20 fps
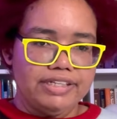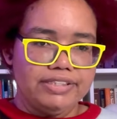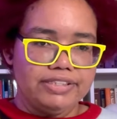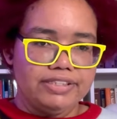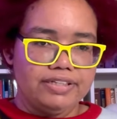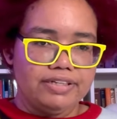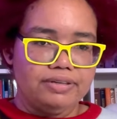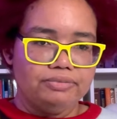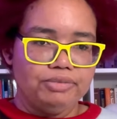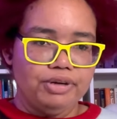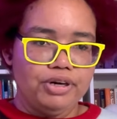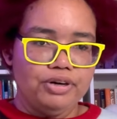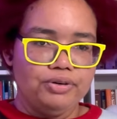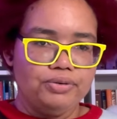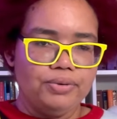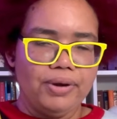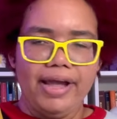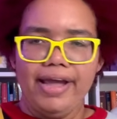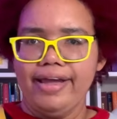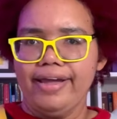to them,
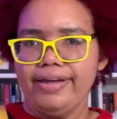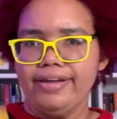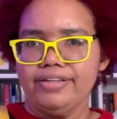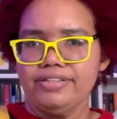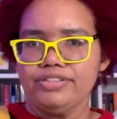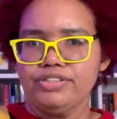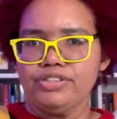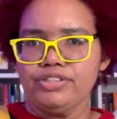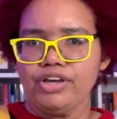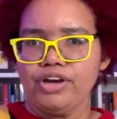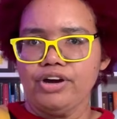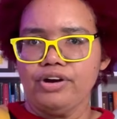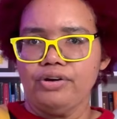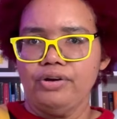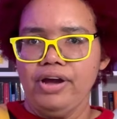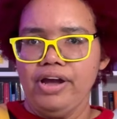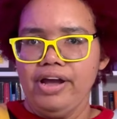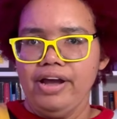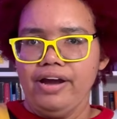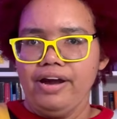oh, hey,
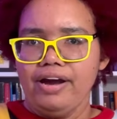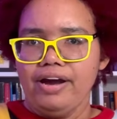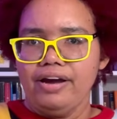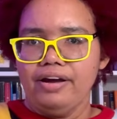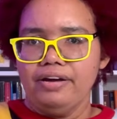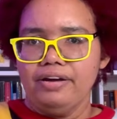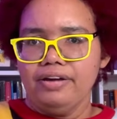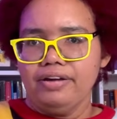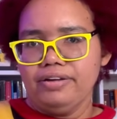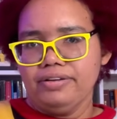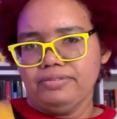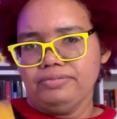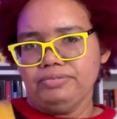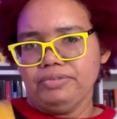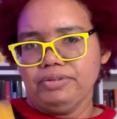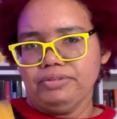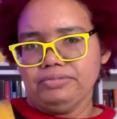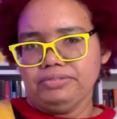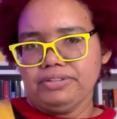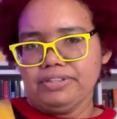so
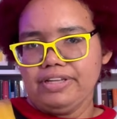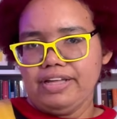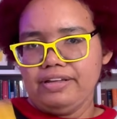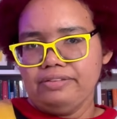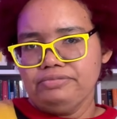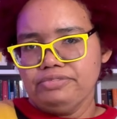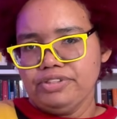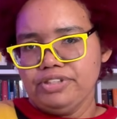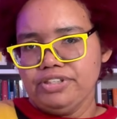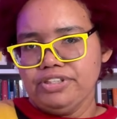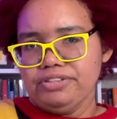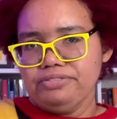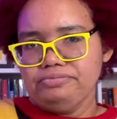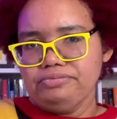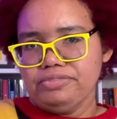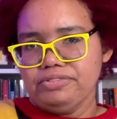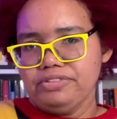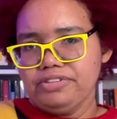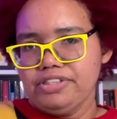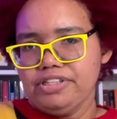I'm gonna
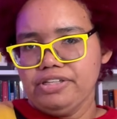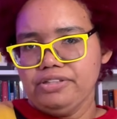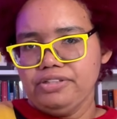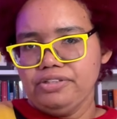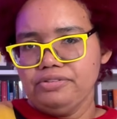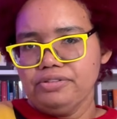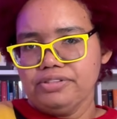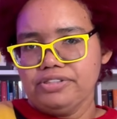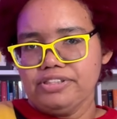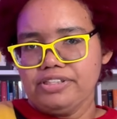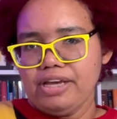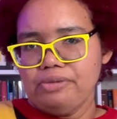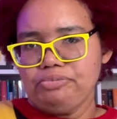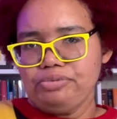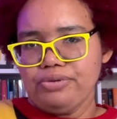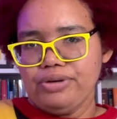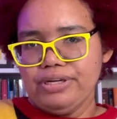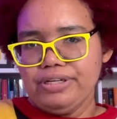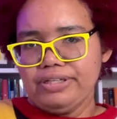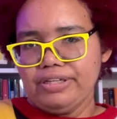send you a
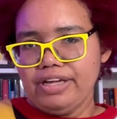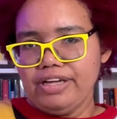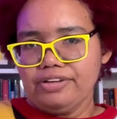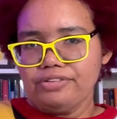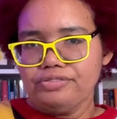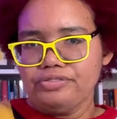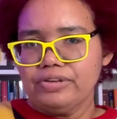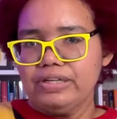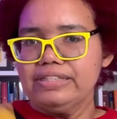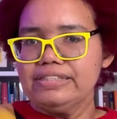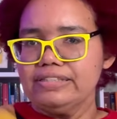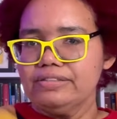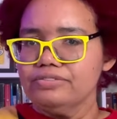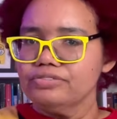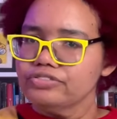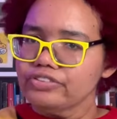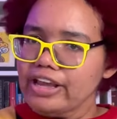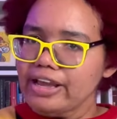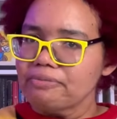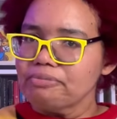separate friends and
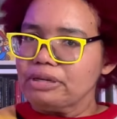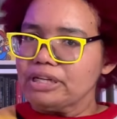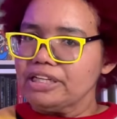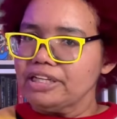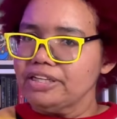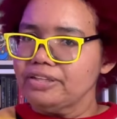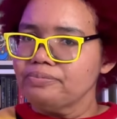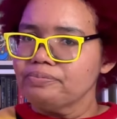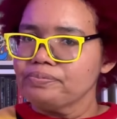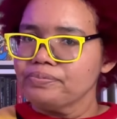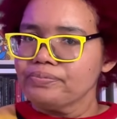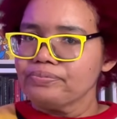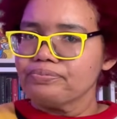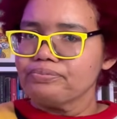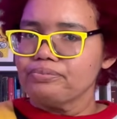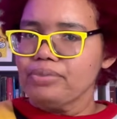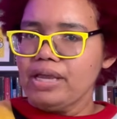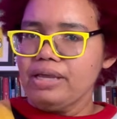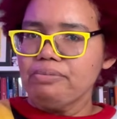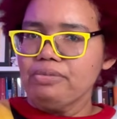family
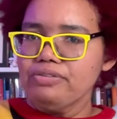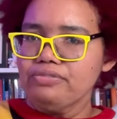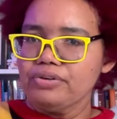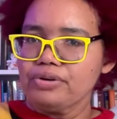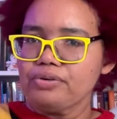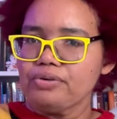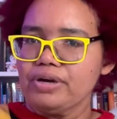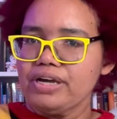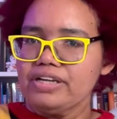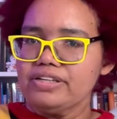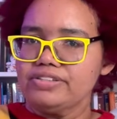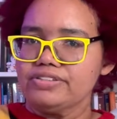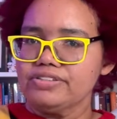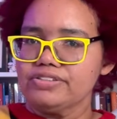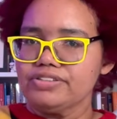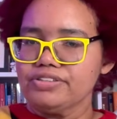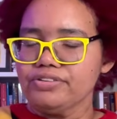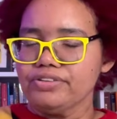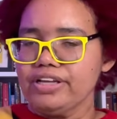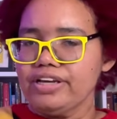payment request
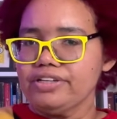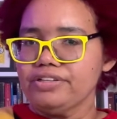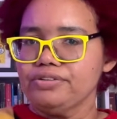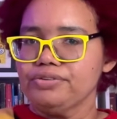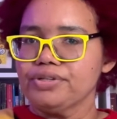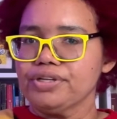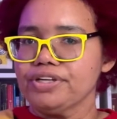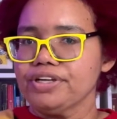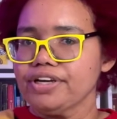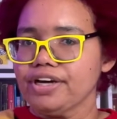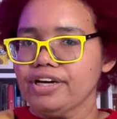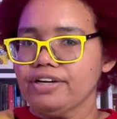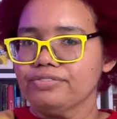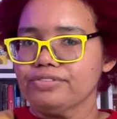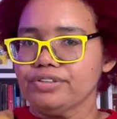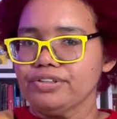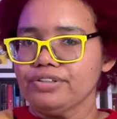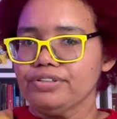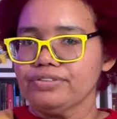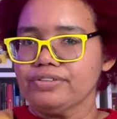so that you can
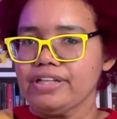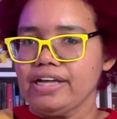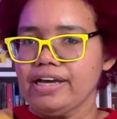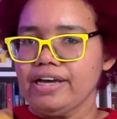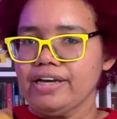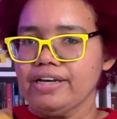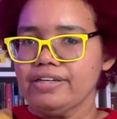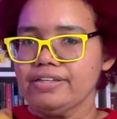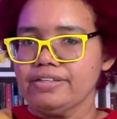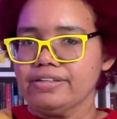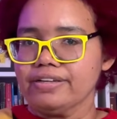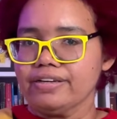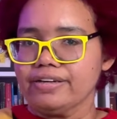cover that